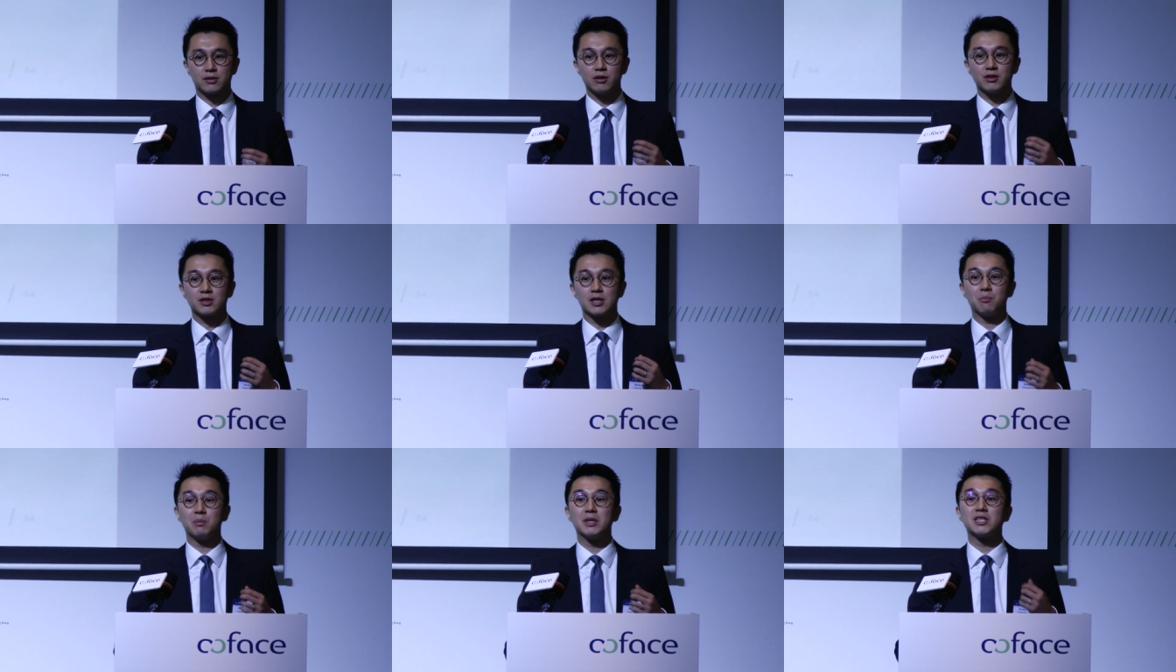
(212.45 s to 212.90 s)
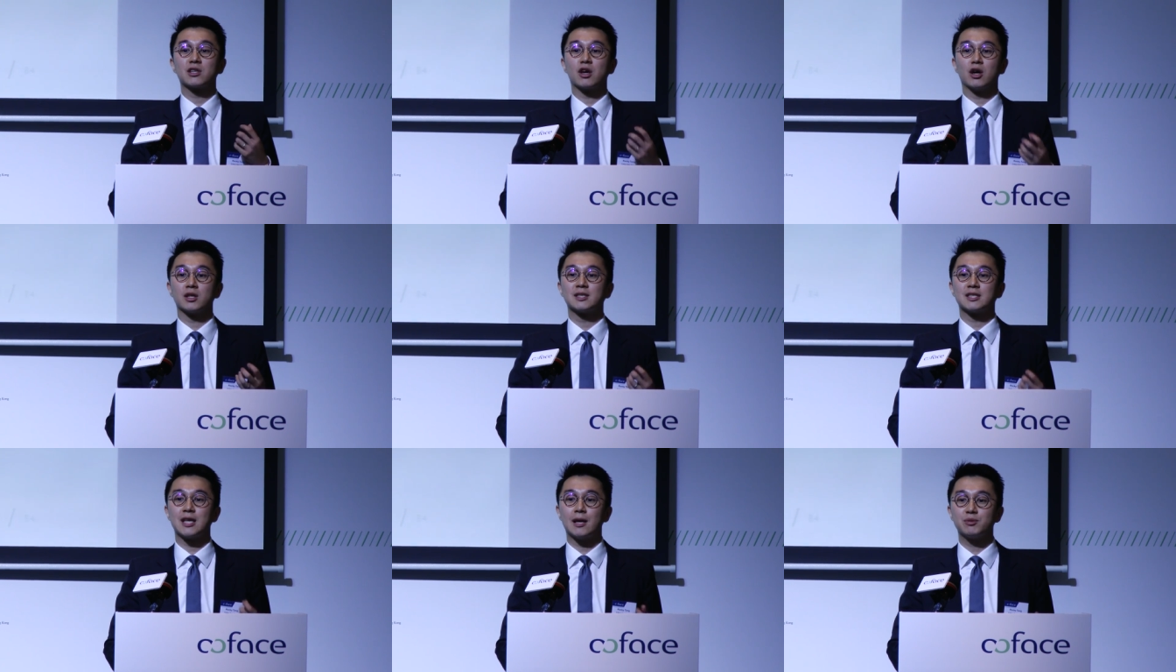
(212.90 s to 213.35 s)
there's a
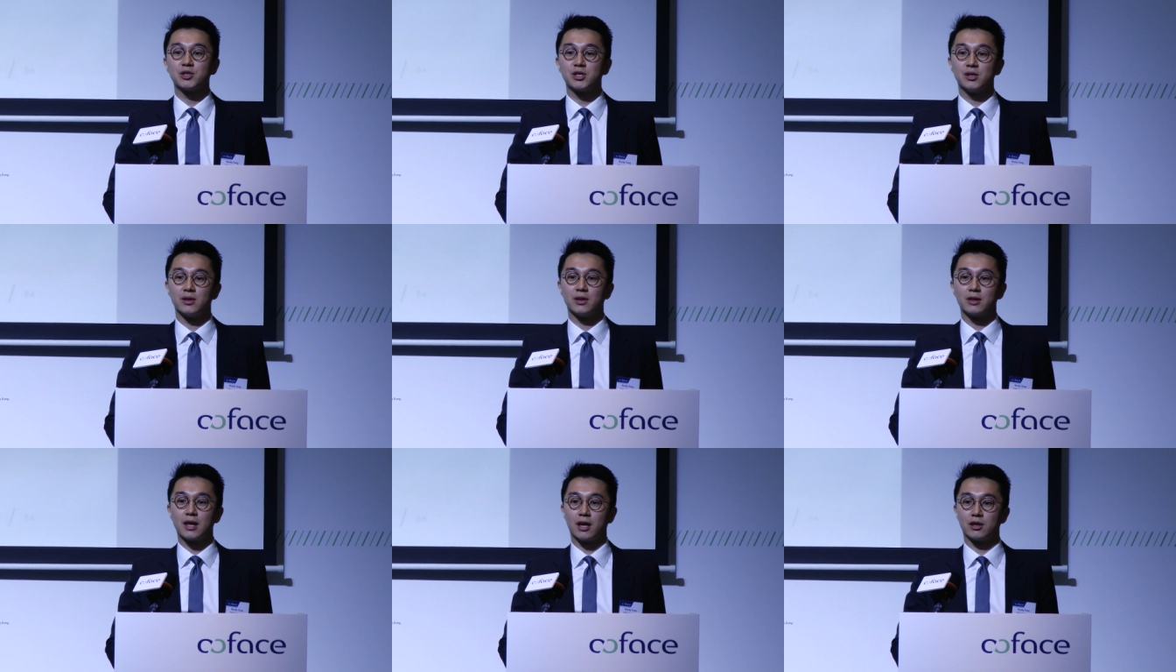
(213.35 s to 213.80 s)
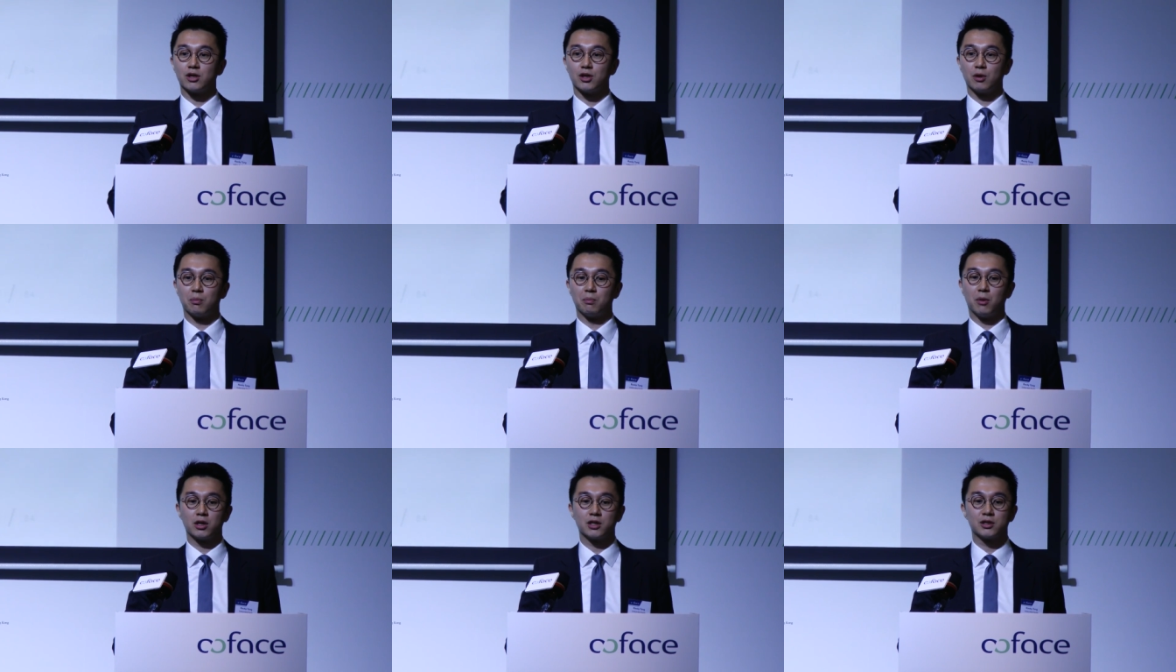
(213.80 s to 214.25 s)
misconception that, you
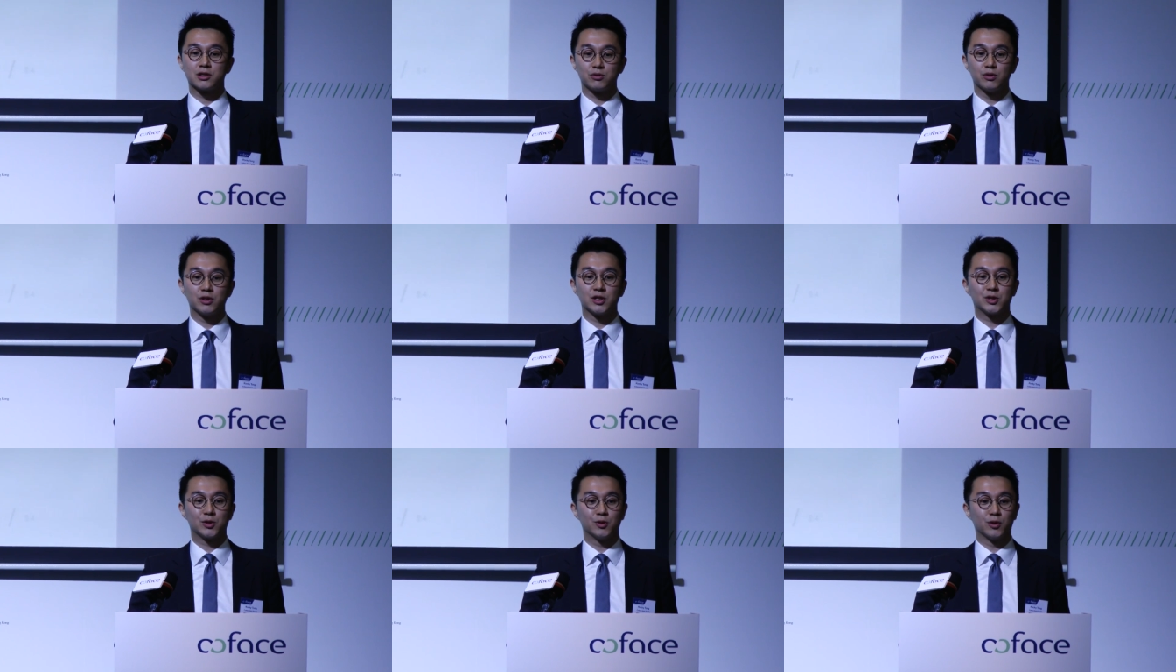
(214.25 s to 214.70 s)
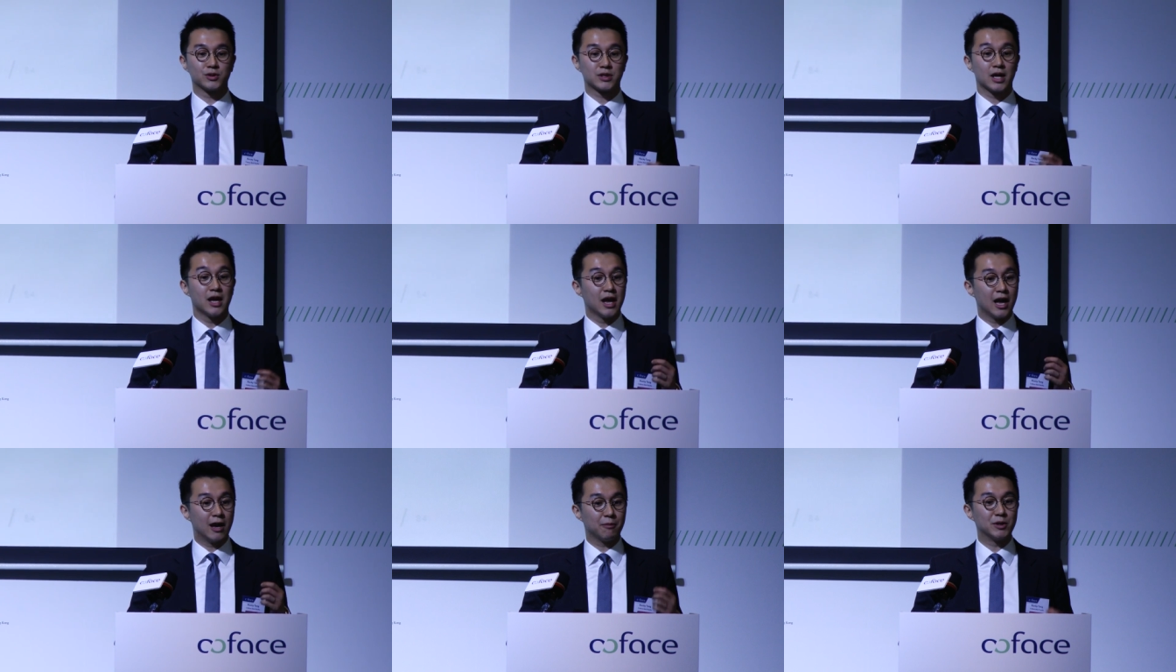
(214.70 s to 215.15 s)
know, monetary tools
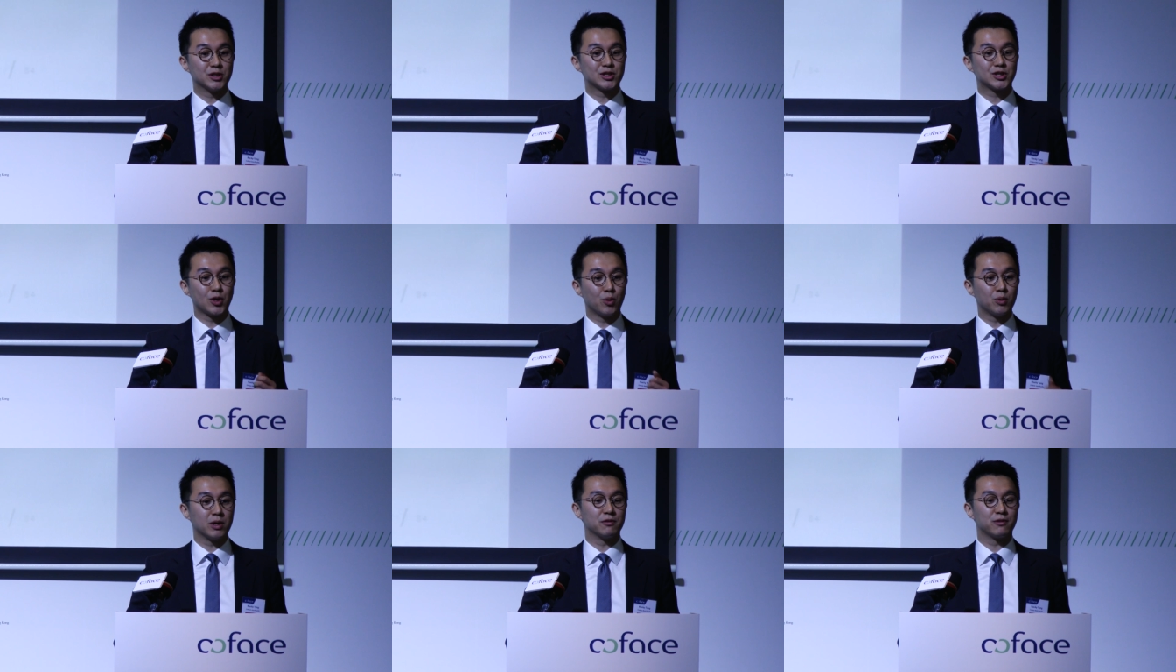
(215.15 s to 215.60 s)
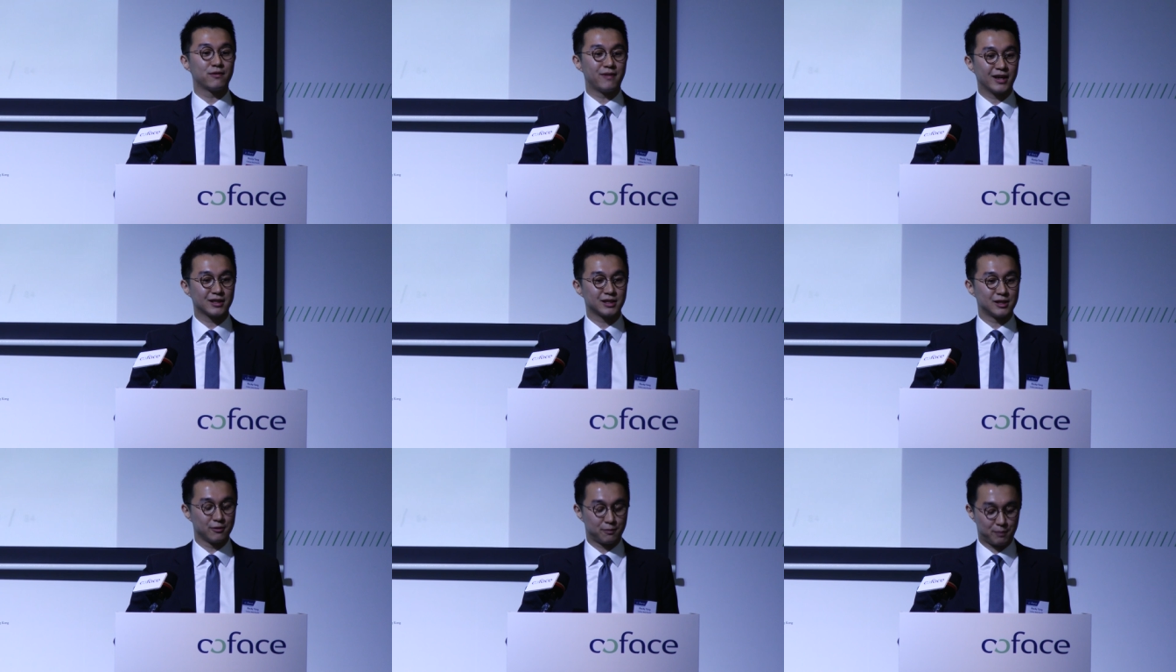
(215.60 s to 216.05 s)
have been so
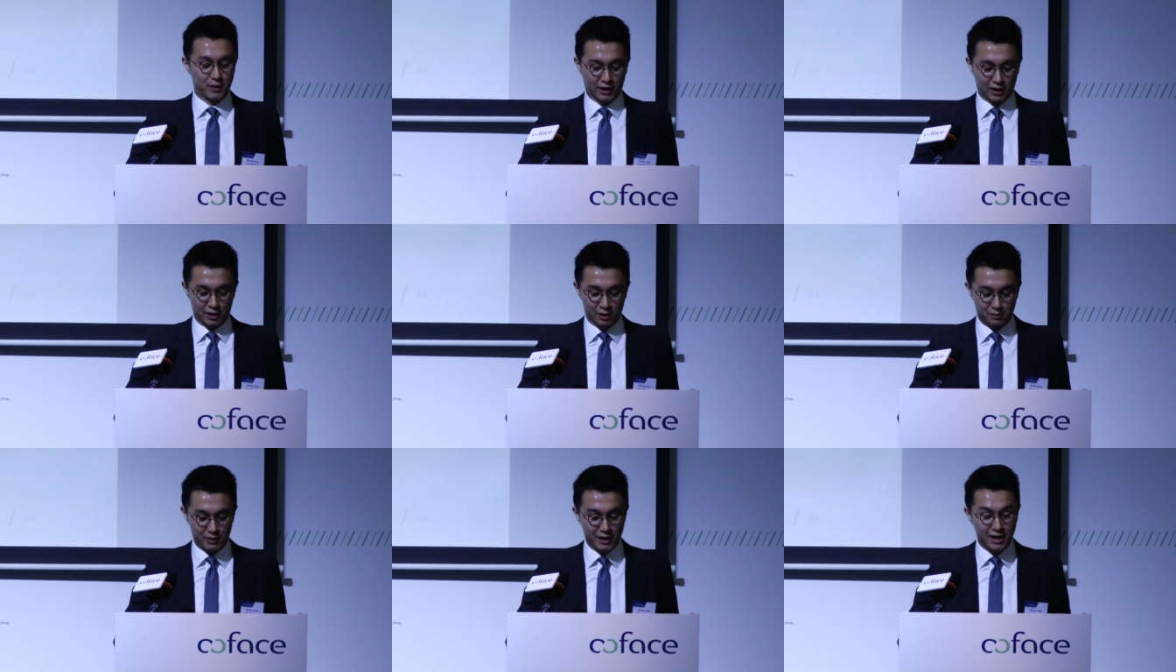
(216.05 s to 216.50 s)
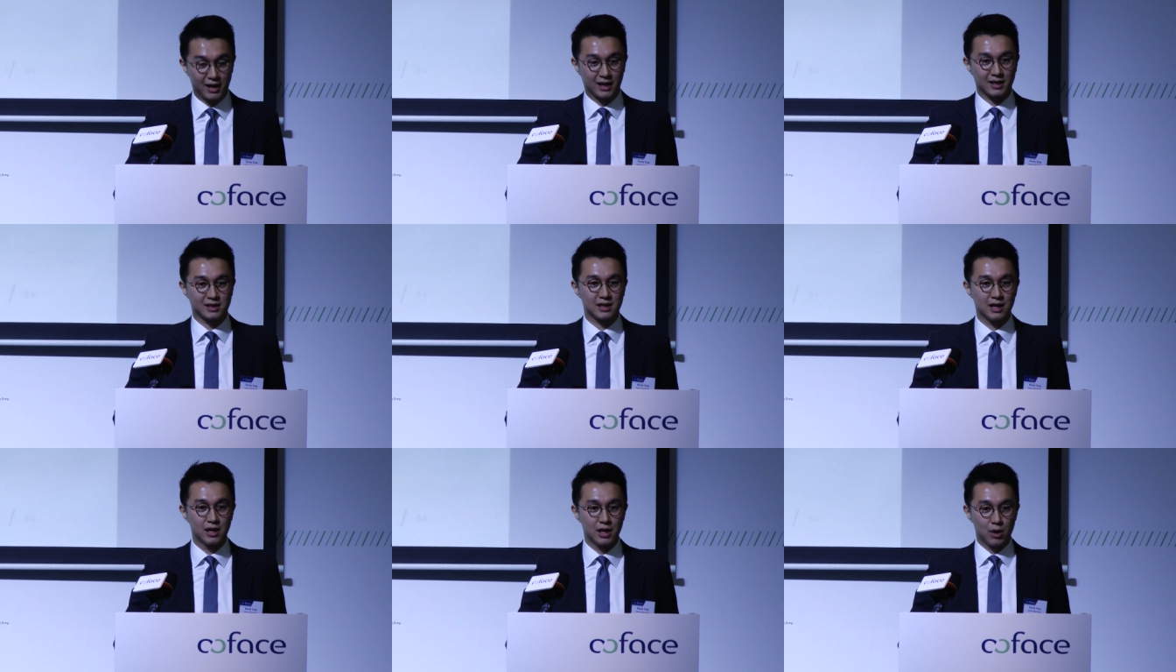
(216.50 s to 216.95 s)
effective back in the
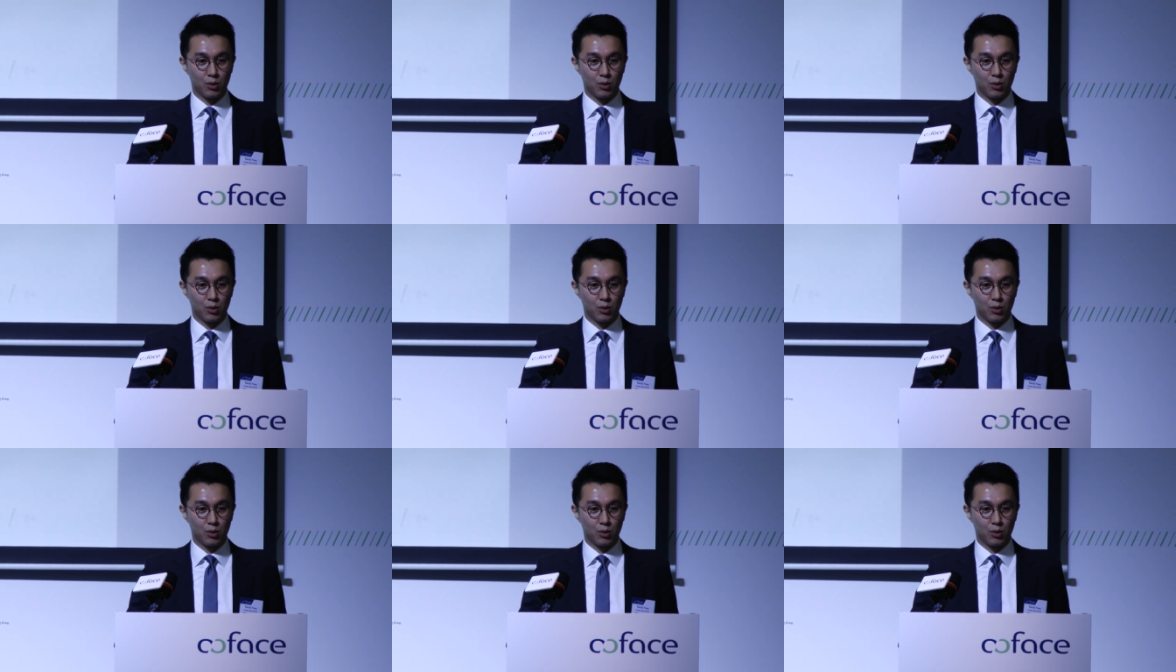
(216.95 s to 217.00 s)
past.